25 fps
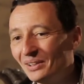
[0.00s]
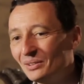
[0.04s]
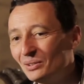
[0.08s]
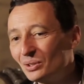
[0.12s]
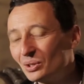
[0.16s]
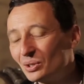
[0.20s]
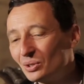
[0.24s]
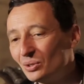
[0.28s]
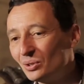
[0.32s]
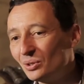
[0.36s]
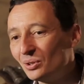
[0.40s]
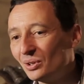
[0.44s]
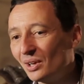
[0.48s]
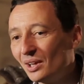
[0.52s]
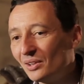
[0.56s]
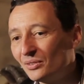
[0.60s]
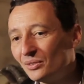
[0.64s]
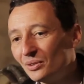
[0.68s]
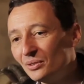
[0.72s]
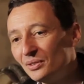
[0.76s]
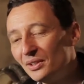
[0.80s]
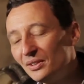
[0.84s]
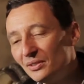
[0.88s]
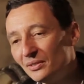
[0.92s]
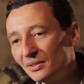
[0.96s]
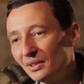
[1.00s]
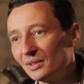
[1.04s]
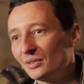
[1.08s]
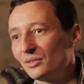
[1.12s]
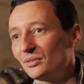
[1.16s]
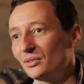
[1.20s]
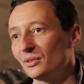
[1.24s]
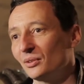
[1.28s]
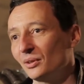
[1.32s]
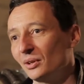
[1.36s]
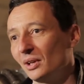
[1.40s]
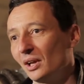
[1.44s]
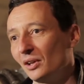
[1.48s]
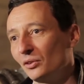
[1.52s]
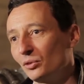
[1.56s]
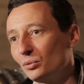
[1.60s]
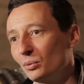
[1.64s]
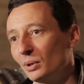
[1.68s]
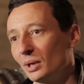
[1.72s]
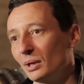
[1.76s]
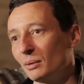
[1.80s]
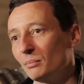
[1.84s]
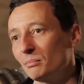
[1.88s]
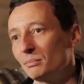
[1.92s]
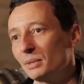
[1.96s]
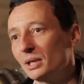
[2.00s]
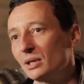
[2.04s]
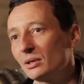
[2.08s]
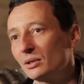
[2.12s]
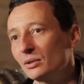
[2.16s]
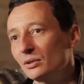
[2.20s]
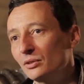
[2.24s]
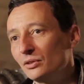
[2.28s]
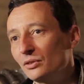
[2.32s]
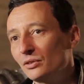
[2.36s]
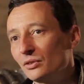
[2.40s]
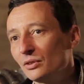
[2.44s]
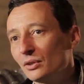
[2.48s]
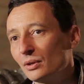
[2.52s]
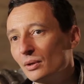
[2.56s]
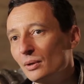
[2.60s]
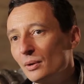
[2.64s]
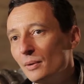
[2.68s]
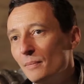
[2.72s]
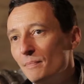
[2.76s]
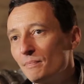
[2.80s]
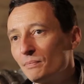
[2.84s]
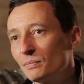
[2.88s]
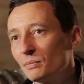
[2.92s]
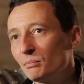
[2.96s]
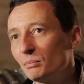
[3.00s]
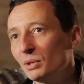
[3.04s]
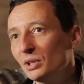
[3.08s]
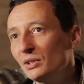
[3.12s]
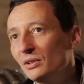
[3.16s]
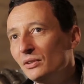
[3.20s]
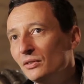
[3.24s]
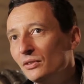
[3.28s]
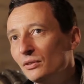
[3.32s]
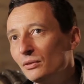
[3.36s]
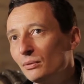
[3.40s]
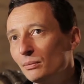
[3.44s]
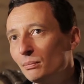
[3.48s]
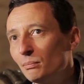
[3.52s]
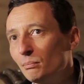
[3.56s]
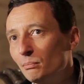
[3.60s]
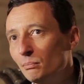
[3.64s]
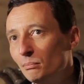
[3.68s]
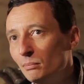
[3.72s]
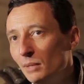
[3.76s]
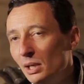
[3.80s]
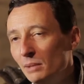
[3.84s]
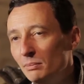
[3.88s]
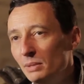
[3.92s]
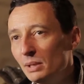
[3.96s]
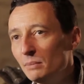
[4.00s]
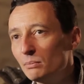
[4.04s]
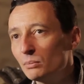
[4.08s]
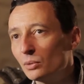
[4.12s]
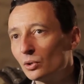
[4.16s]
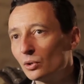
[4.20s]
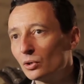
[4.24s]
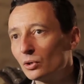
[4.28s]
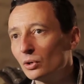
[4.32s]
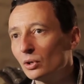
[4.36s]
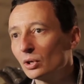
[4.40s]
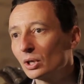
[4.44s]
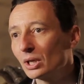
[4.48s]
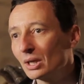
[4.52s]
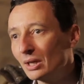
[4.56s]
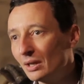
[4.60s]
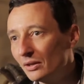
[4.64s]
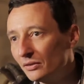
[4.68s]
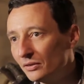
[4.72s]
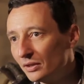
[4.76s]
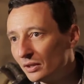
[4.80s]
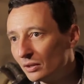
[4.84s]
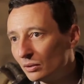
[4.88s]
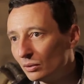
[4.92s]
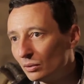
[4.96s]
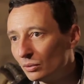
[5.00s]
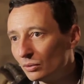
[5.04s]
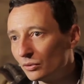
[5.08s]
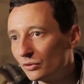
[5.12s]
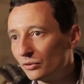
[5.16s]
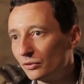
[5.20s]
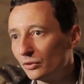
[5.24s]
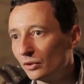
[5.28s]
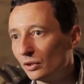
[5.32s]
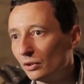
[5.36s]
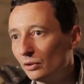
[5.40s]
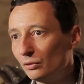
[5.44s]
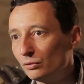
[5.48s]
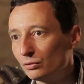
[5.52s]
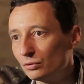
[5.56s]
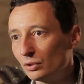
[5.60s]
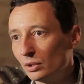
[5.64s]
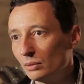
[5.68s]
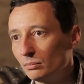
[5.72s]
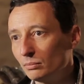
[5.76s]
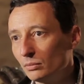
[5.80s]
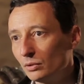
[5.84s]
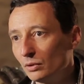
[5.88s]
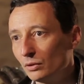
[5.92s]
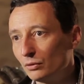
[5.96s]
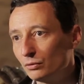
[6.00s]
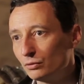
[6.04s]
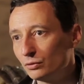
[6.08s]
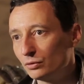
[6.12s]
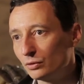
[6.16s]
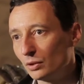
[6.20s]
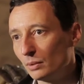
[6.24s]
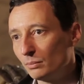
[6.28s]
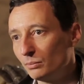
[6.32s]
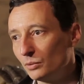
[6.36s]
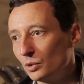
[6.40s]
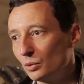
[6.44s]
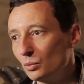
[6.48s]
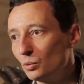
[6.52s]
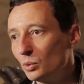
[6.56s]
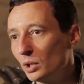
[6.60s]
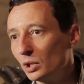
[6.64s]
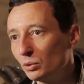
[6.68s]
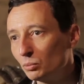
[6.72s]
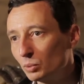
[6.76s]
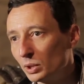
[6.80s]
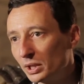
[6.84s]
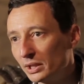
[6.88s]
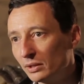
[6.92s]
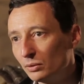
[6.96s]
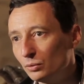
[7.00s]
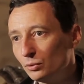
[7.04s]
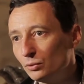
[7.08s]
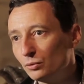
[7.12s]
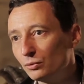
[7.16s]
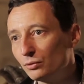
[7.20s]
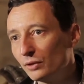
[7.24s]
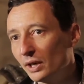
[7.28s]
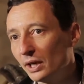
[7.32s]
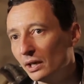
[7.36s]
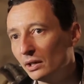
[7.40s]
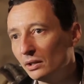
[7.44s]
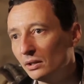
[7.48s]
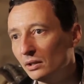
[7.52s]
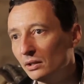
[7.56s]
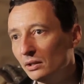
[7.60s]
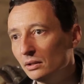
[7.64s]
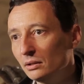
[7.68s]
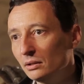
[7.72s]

And Le Clos has a distinct soil as well, because, but it's maybe more a classical soil from the one we could find